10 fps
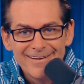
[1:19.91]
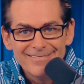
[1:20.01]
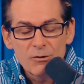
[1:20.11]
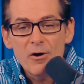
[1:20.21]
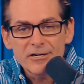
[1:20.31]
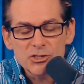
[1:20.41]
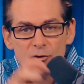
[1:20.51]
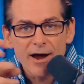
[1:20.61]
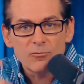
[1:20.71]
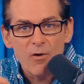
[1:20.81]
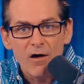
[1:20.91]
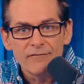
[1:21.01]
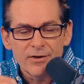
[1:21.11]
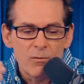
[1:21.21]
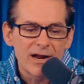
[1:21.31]
They want to extract wealth.
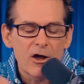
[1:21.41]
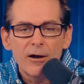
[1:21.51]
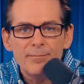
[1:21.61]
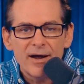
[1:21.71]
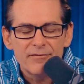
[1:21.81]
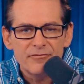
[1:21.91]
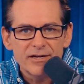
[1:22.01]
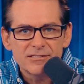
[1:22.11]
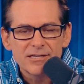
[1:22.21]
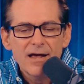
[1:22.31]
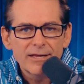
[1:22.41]
They want to cut benefits.